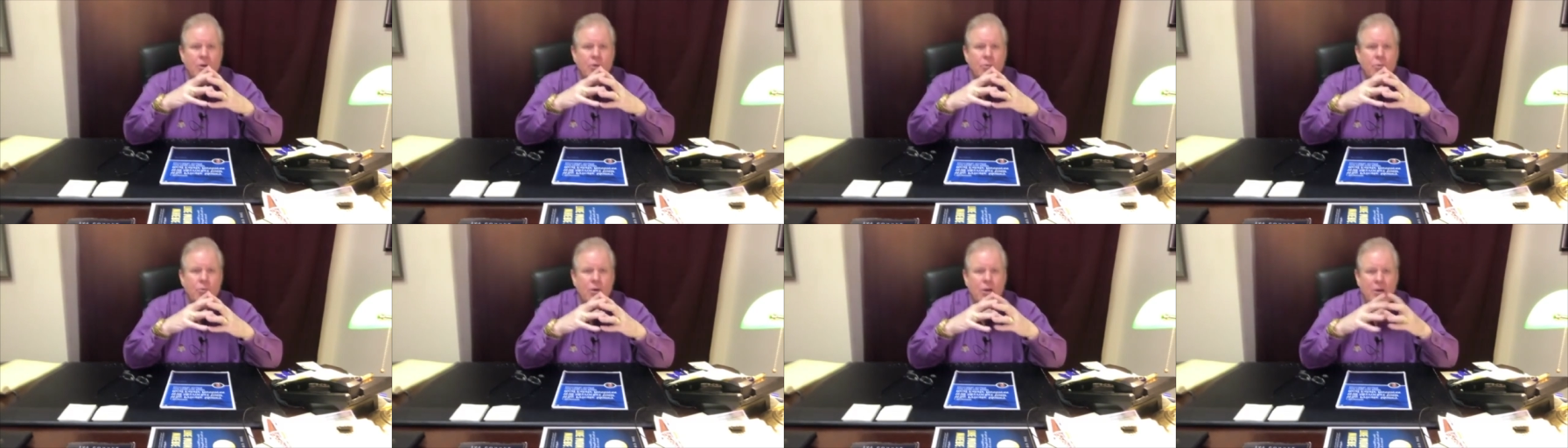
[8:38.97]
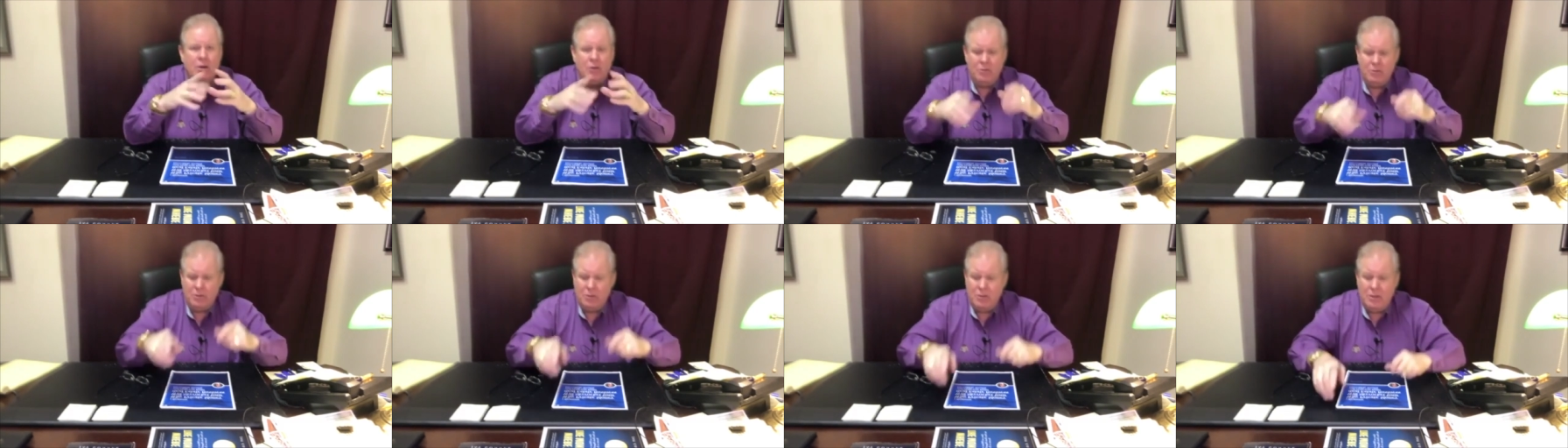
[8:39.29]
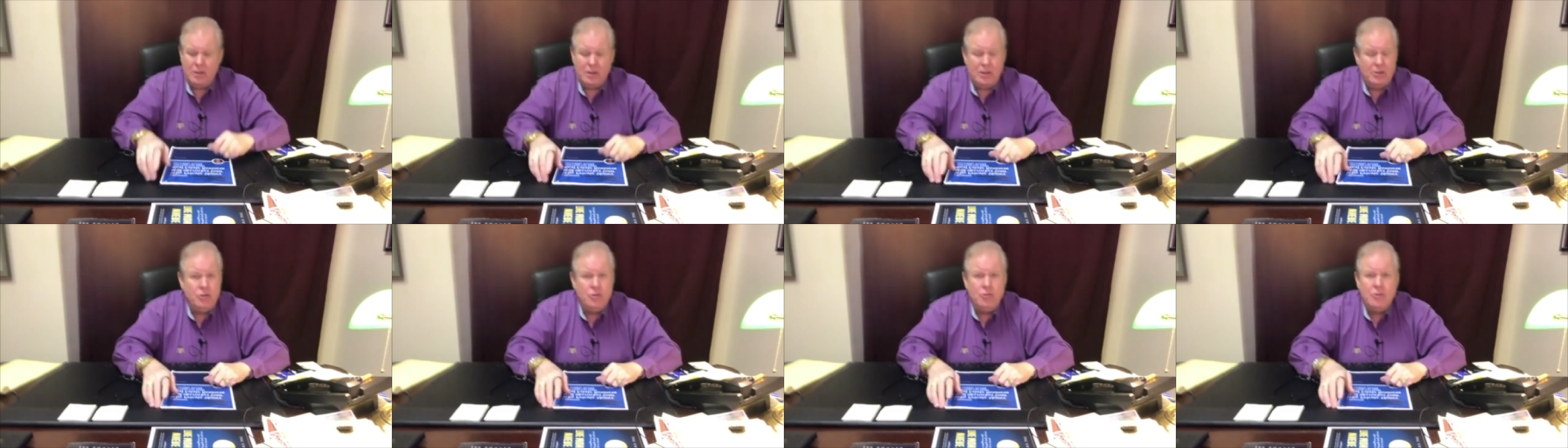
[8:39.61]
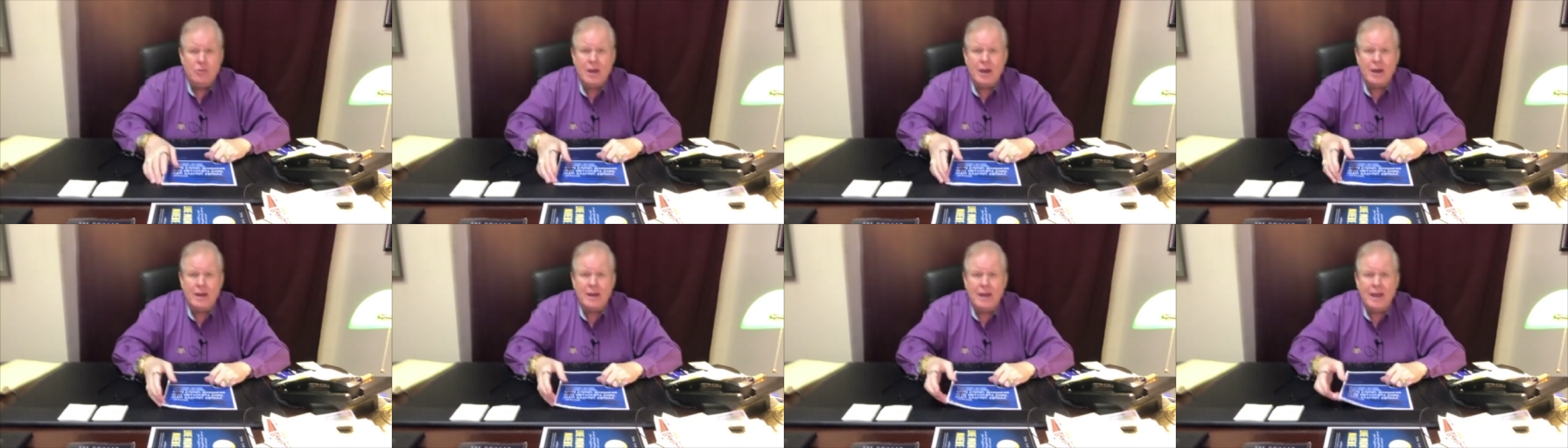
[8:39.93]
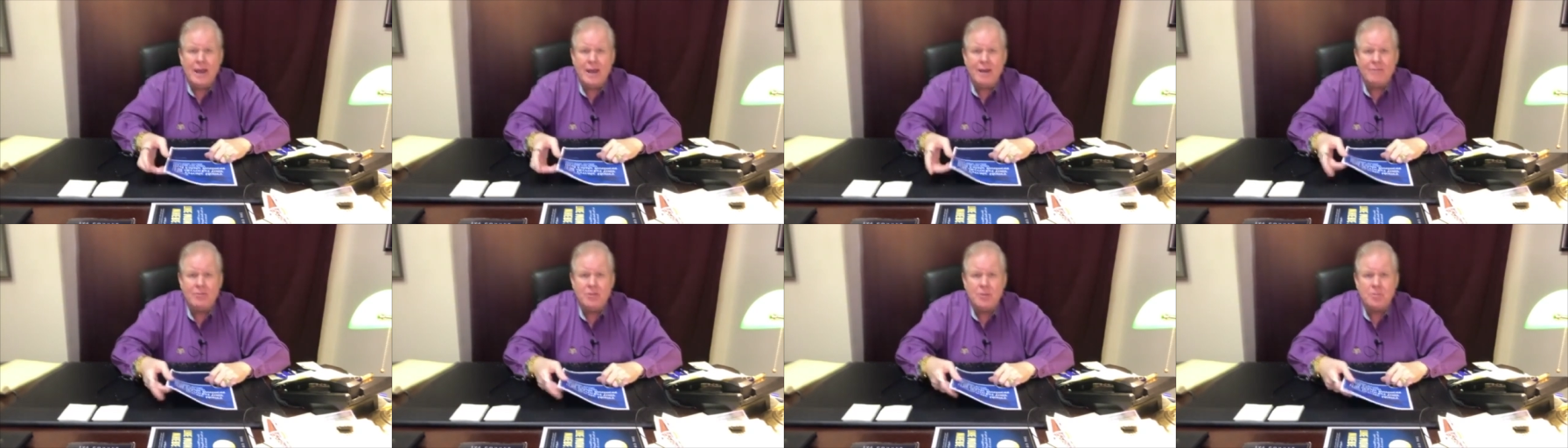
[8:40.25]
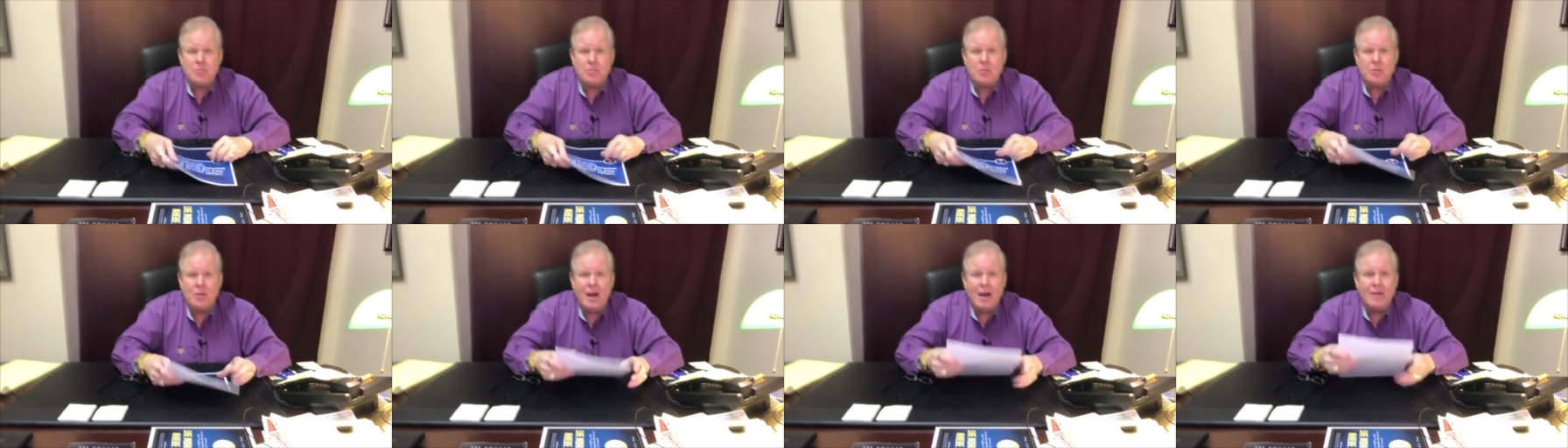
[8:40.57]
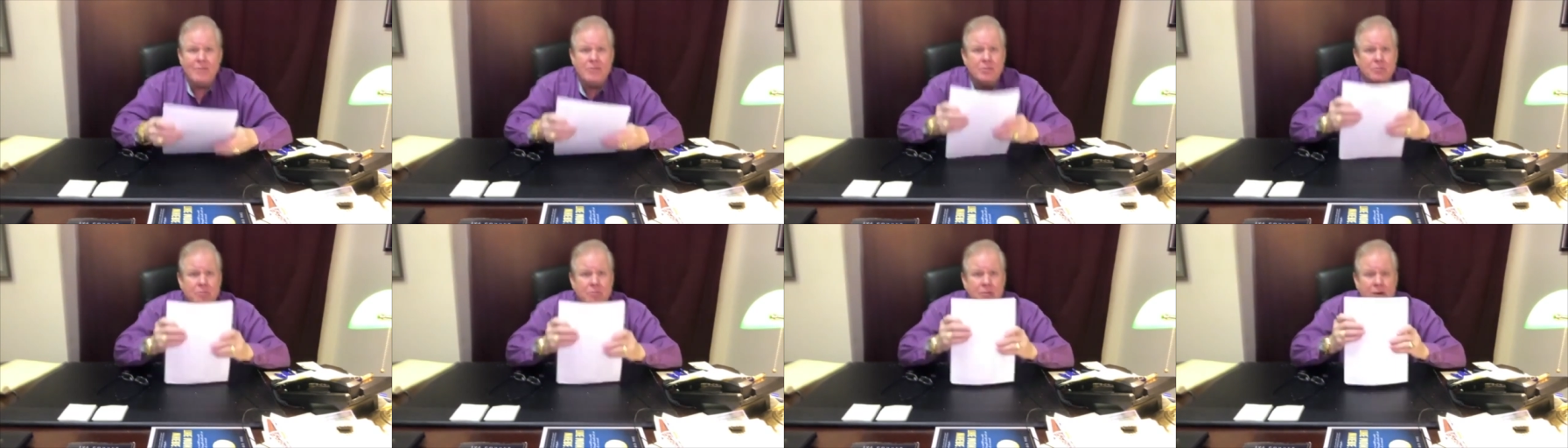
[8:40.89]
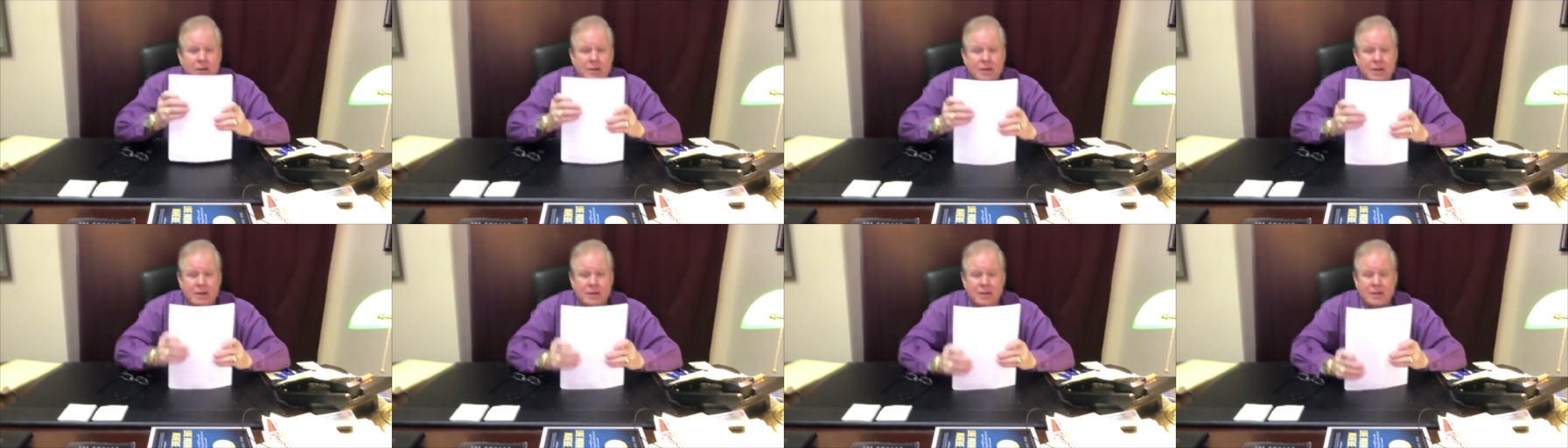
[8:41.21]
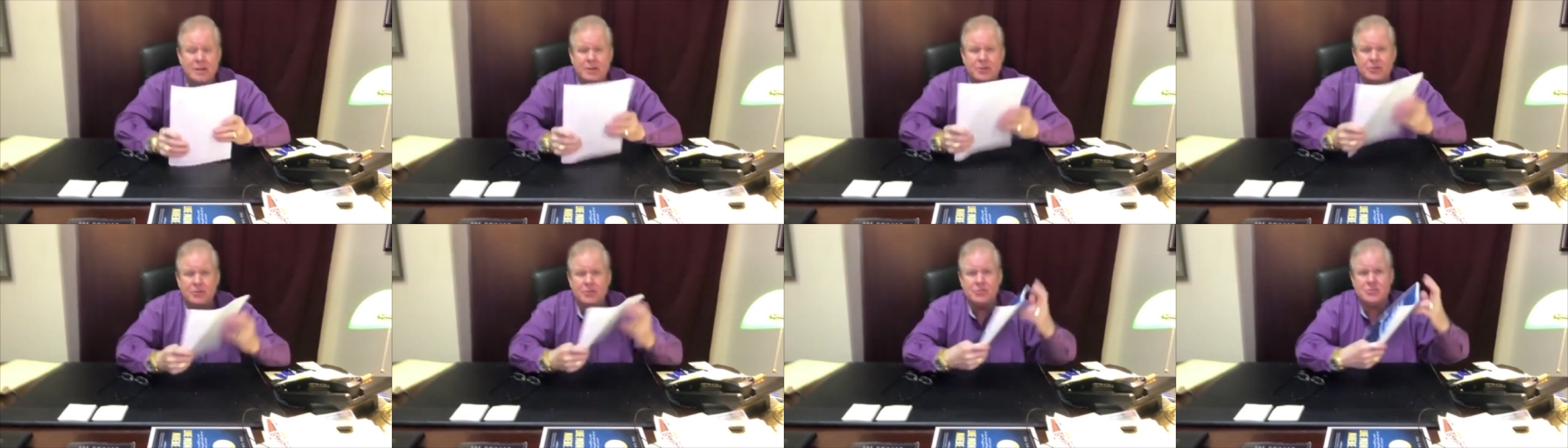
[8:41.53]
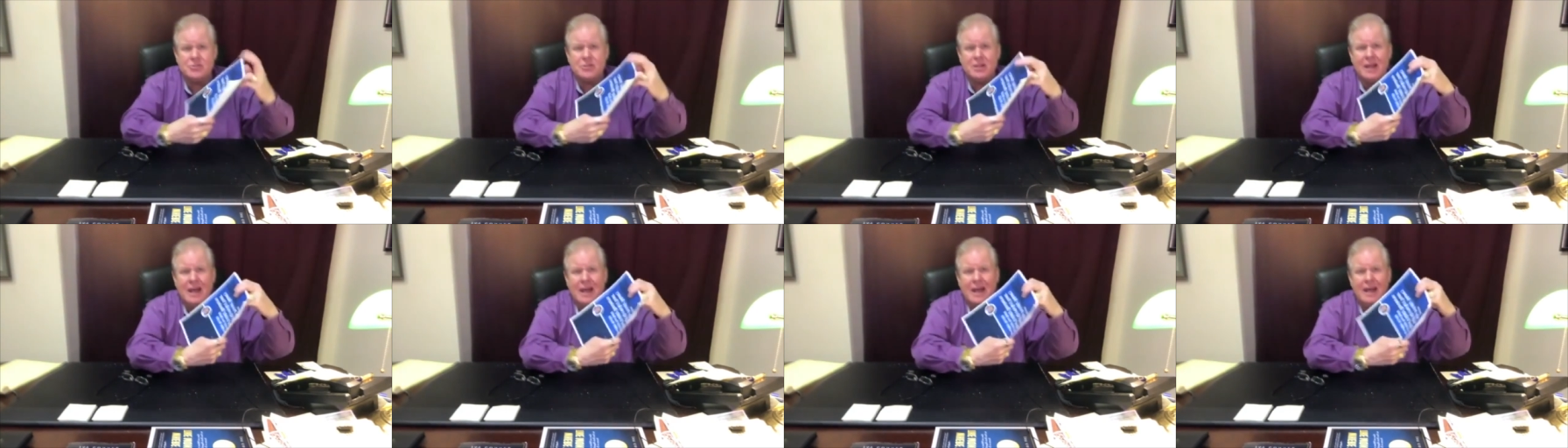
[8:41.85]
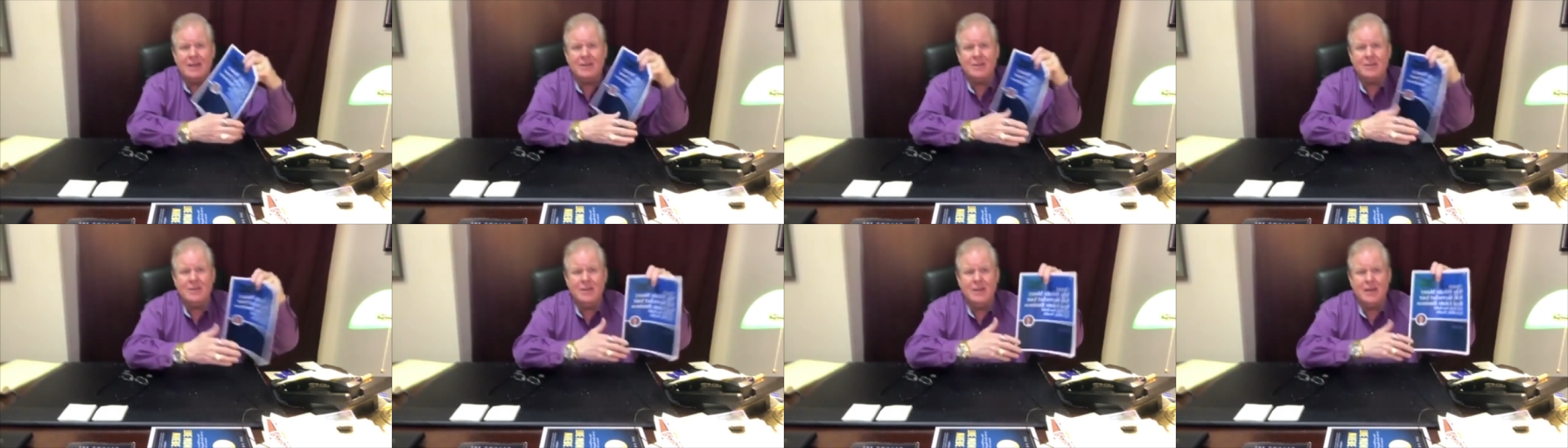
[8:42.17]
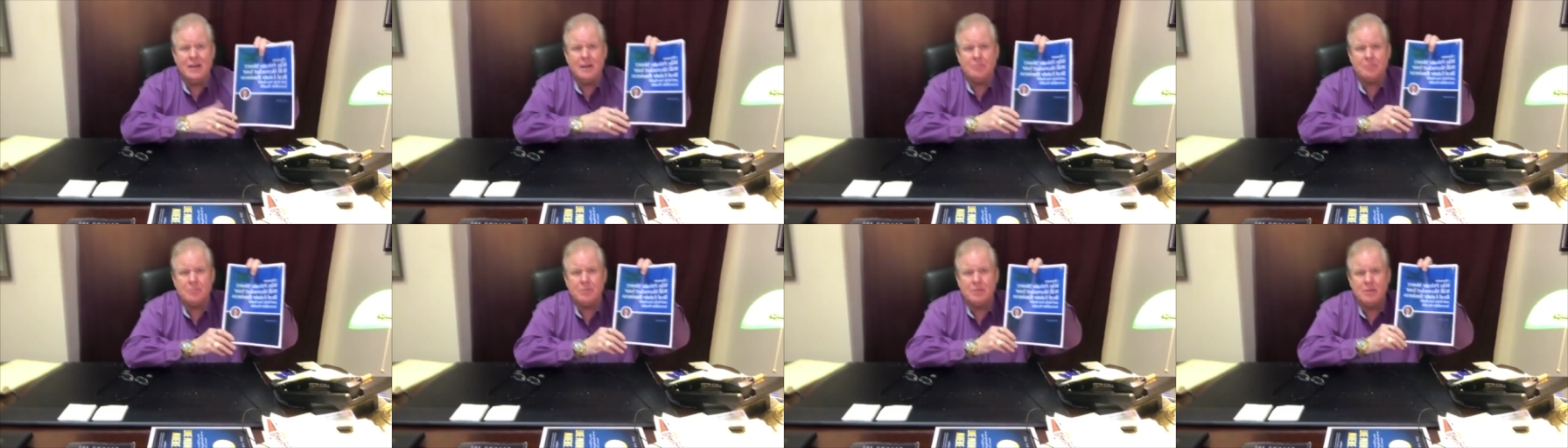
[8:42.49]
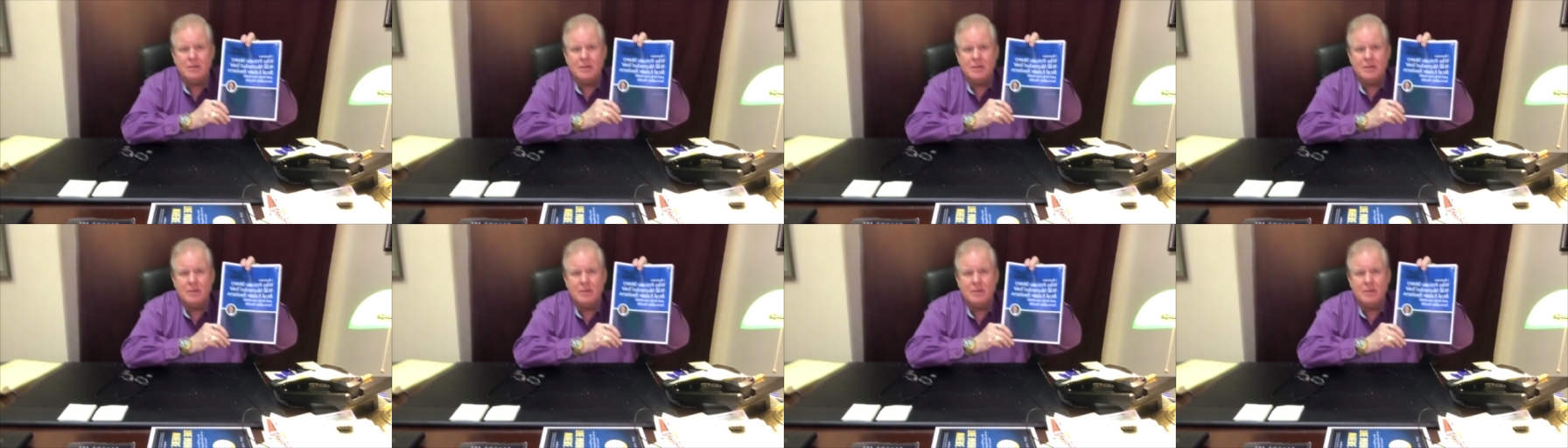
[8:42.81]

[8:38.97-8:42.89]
well, you got to have the private money lenders lined up.